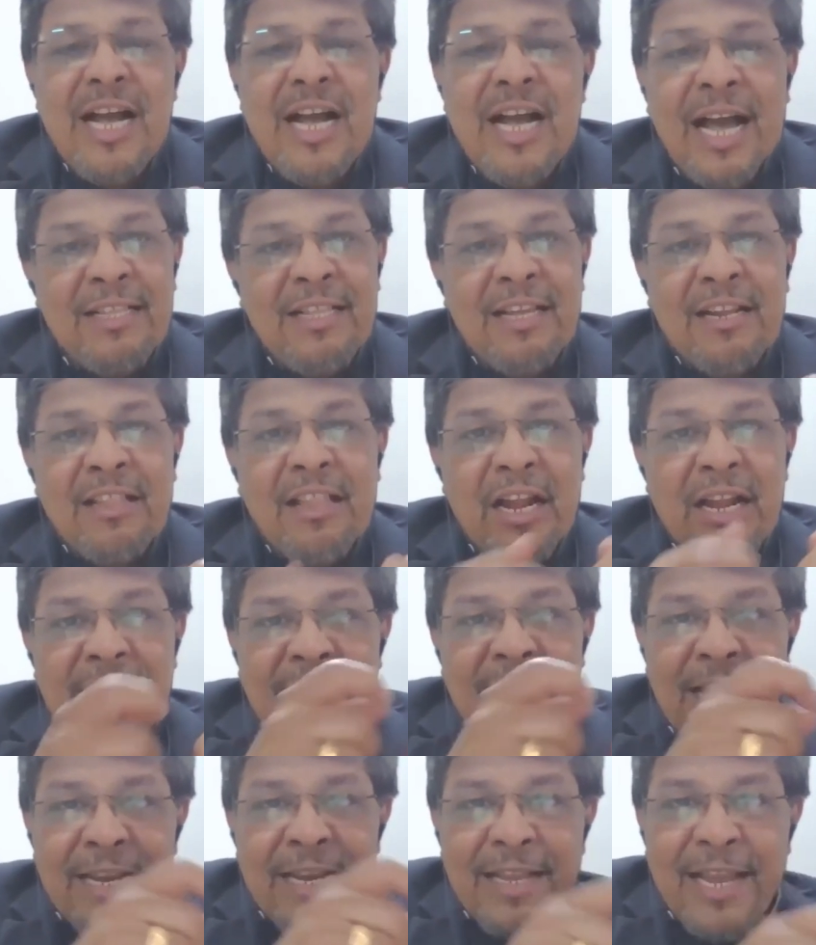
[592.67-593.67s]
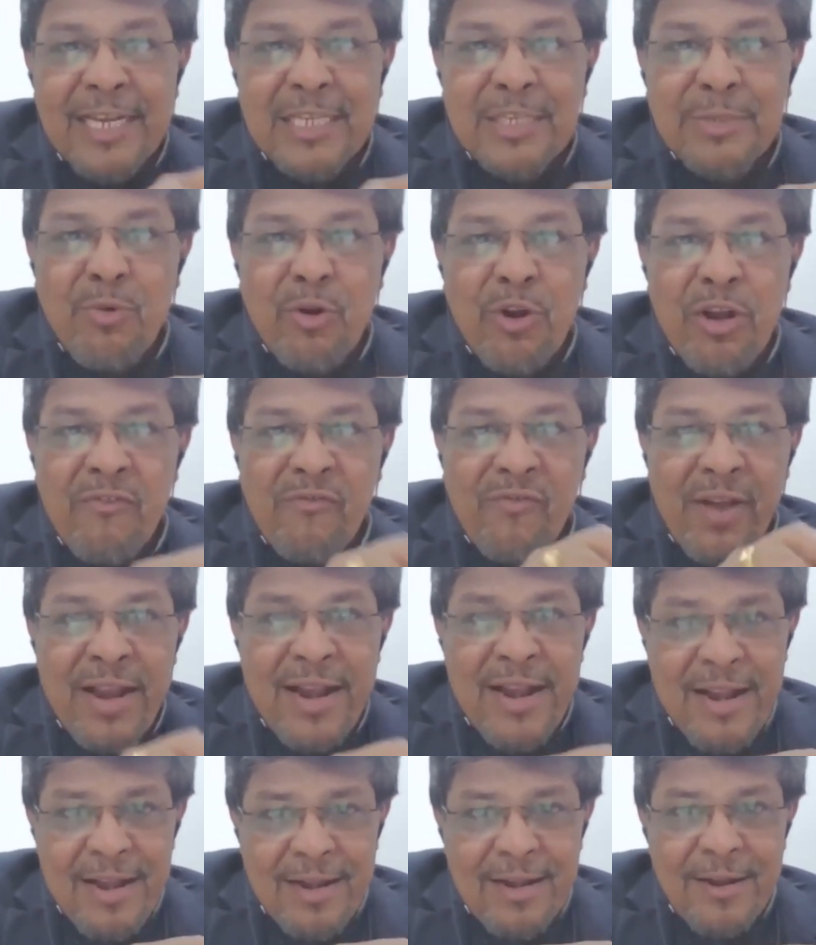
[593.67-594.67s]
Either the design gets
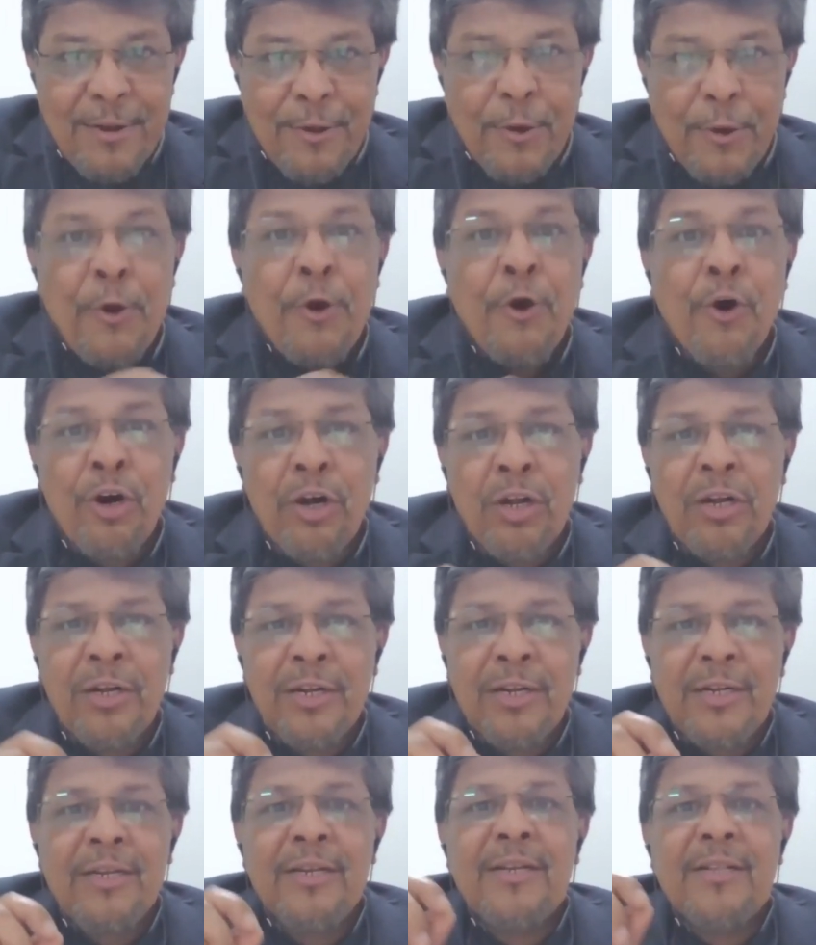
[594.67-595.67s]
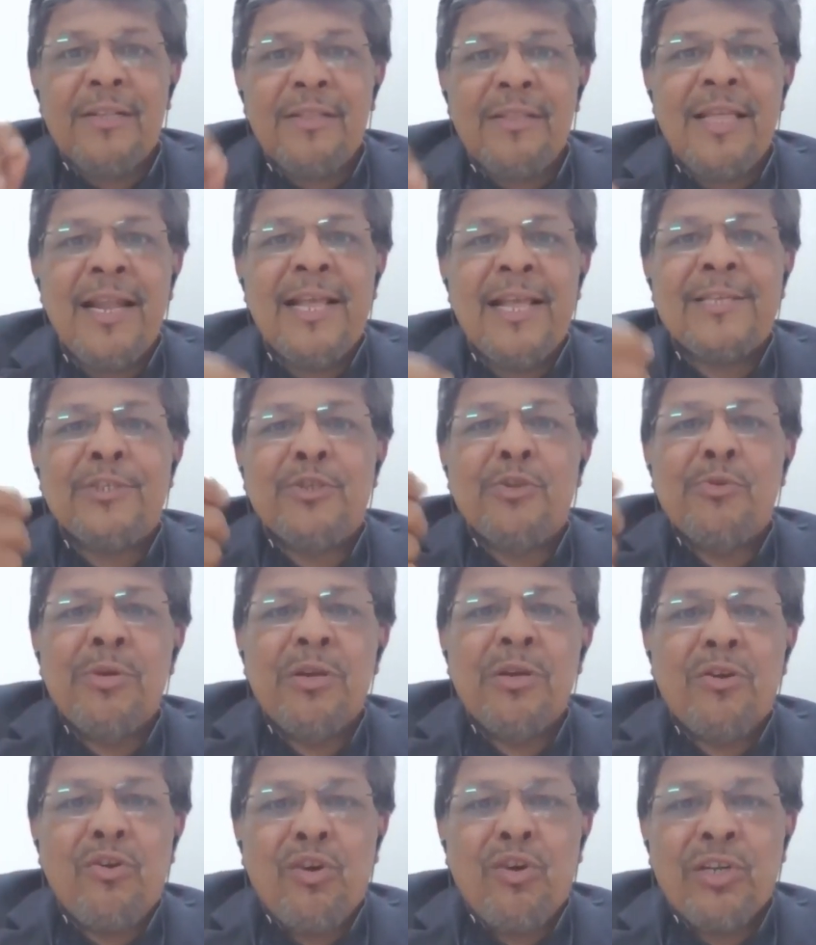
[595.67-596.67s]
modified, or there has to
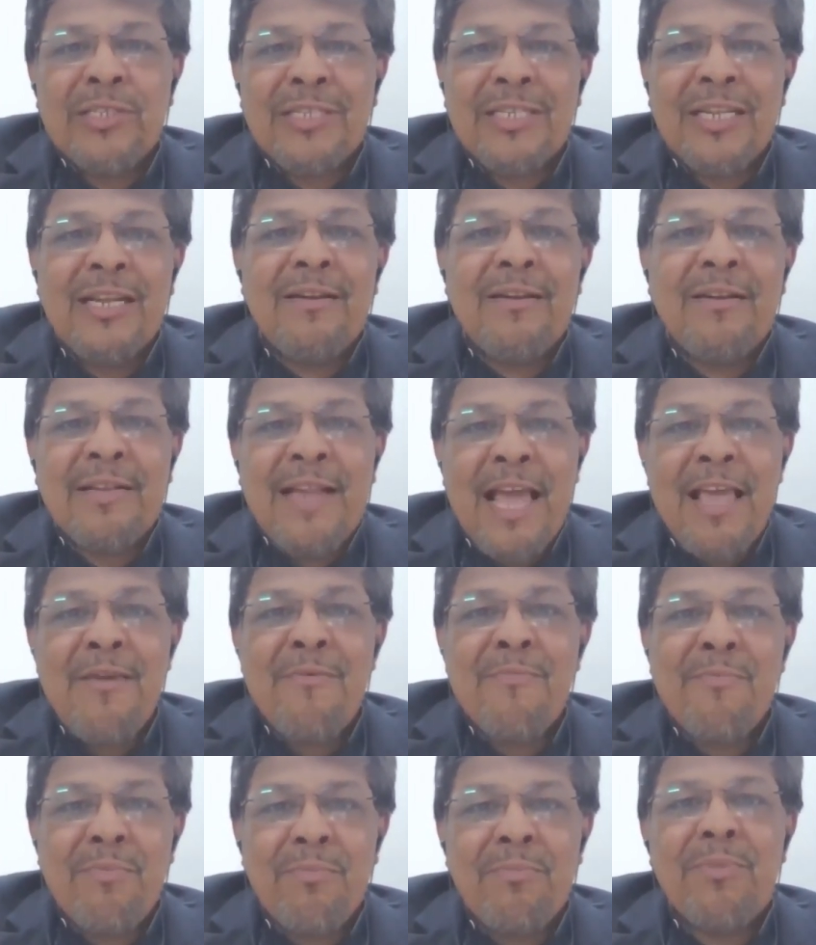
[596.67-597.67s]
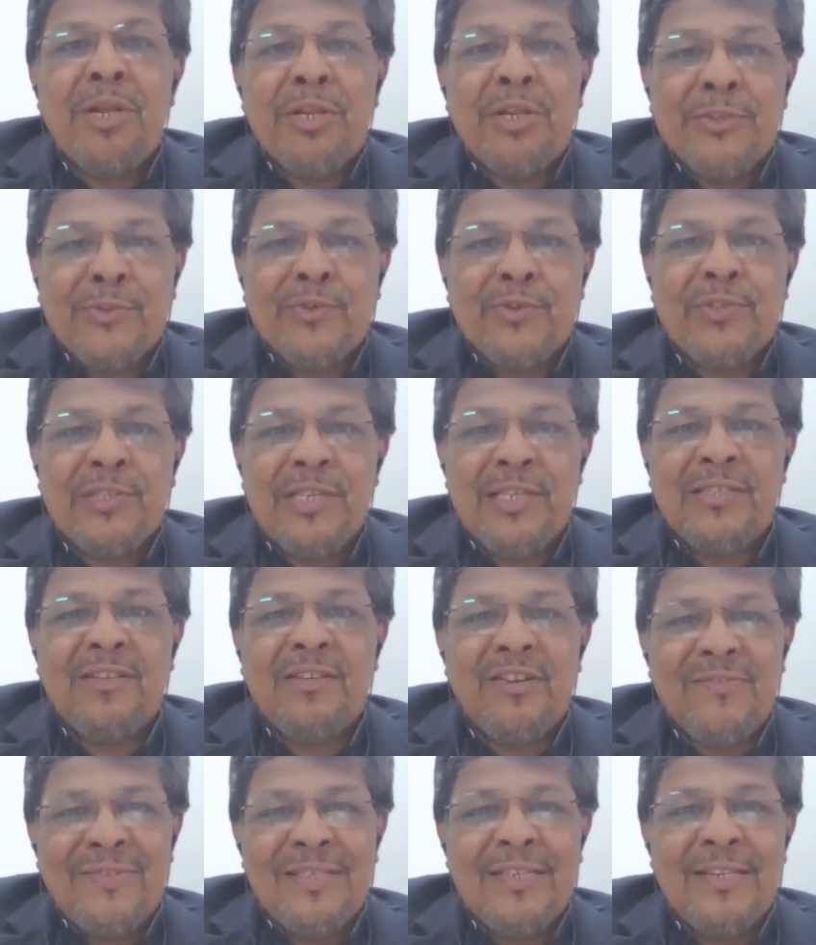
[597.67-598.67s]
be a cost and time resources
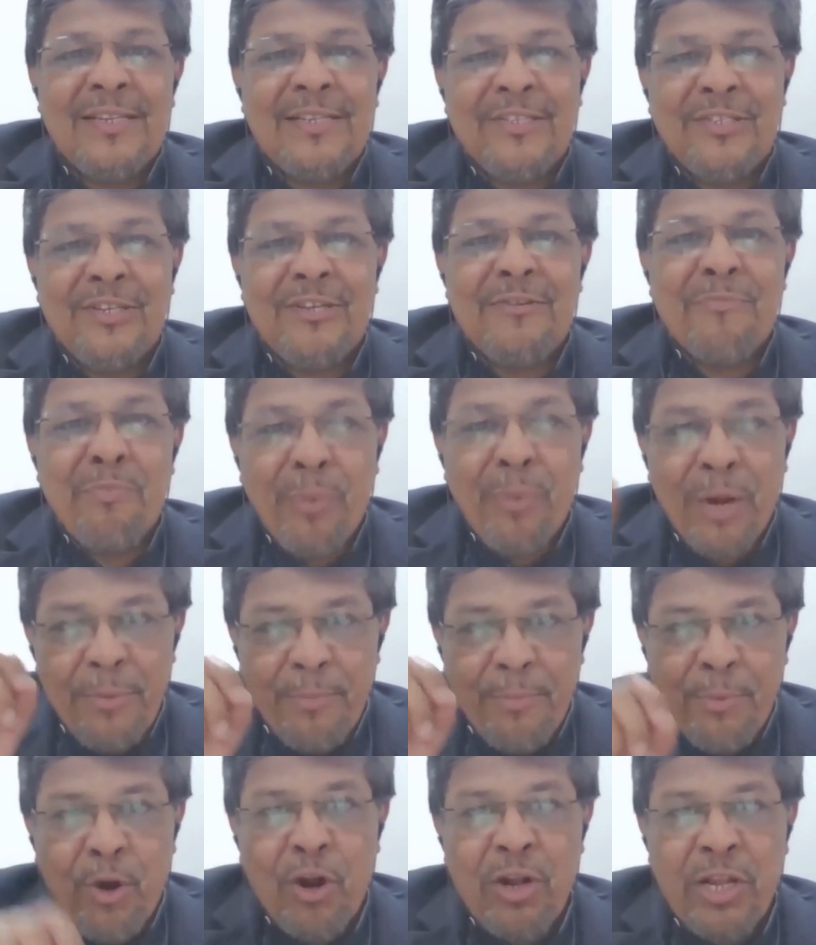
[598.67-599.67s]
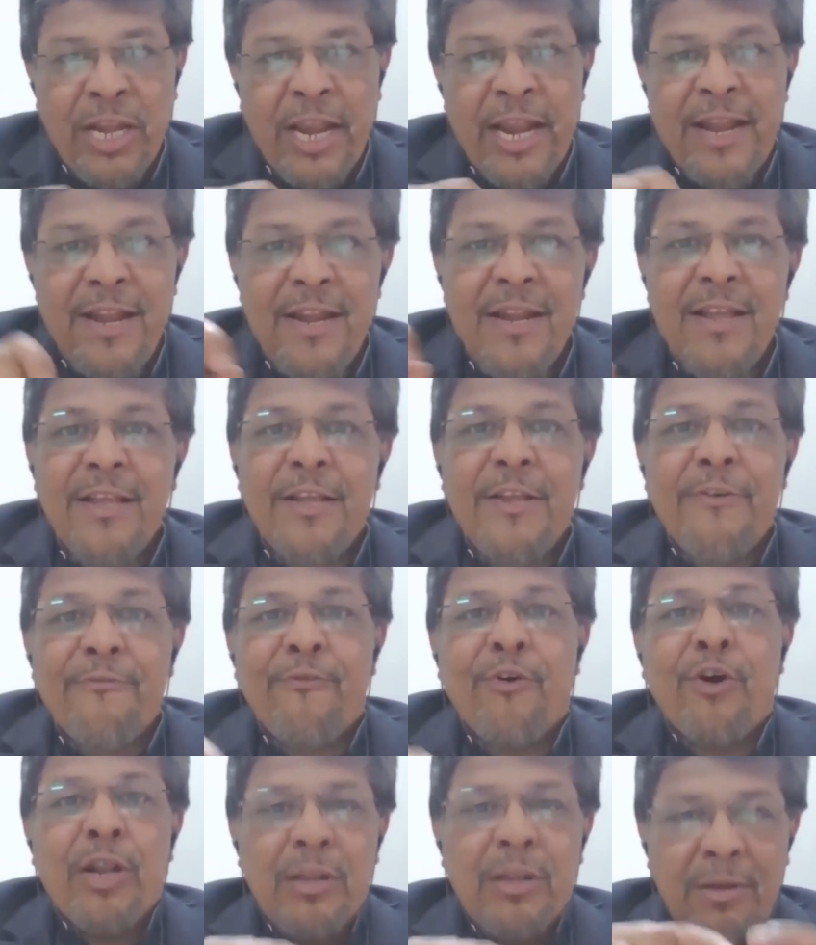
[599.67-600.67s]
consideration brought in
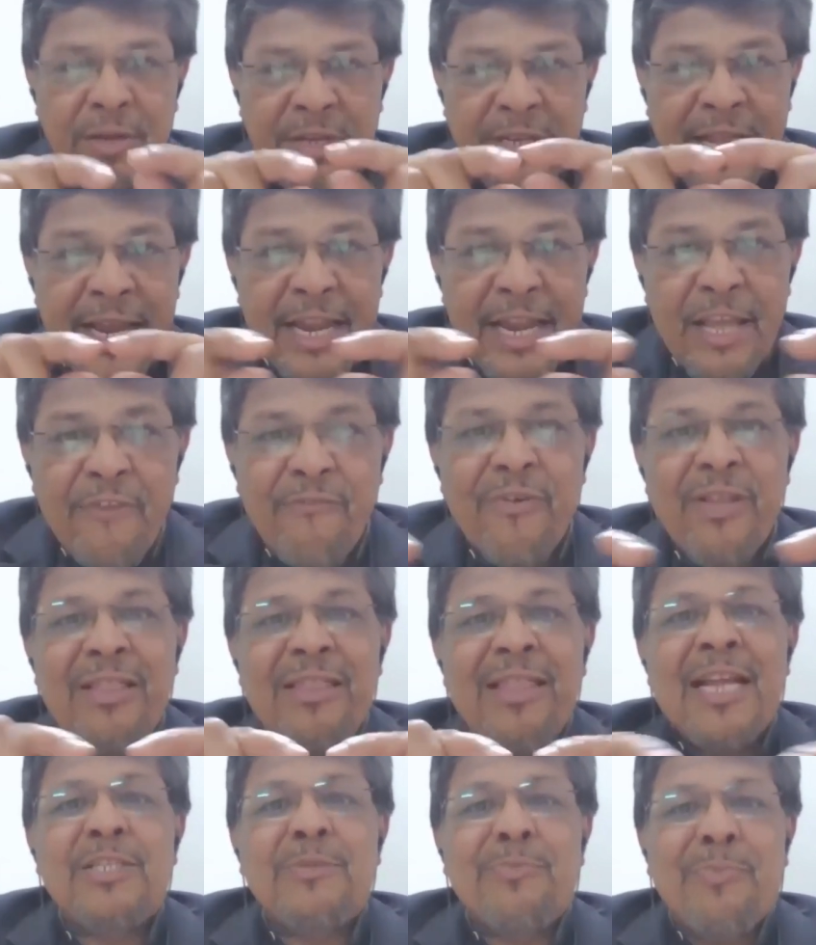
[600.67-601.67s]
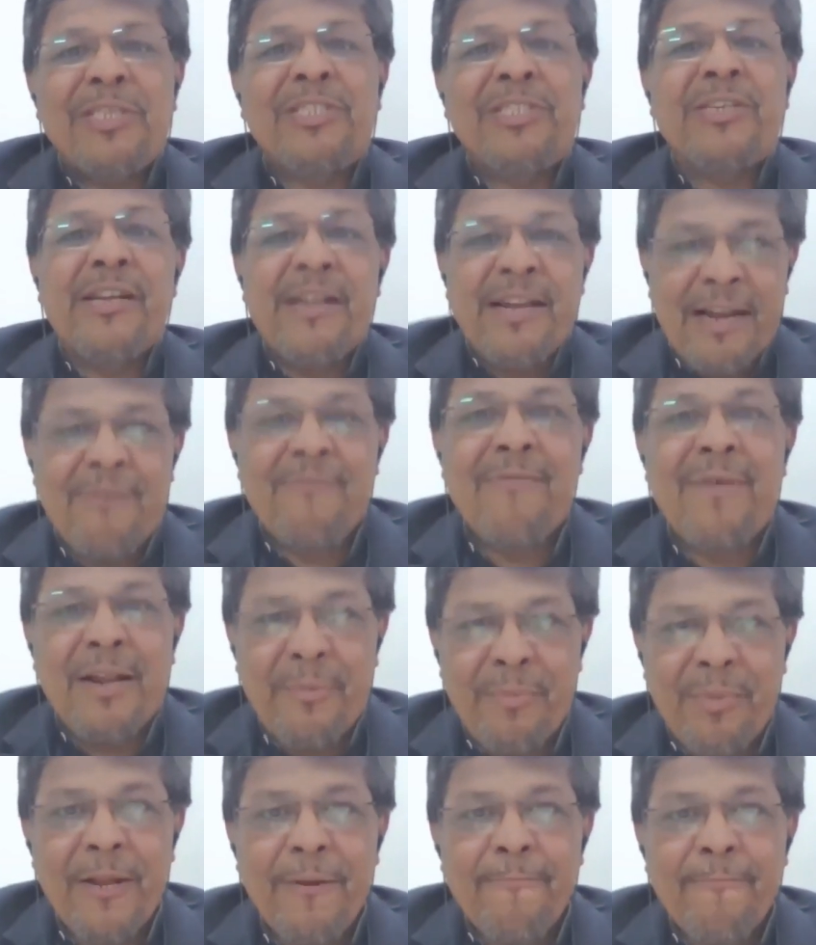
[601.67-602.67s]
for dealing with that special
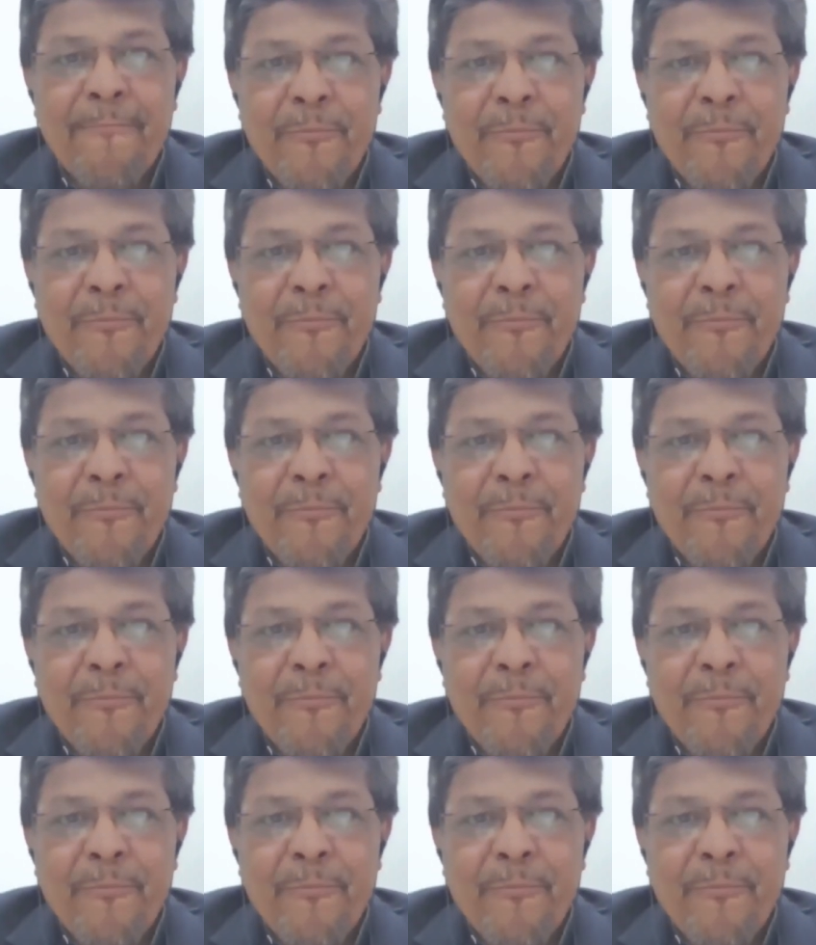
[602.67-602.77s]
requirement.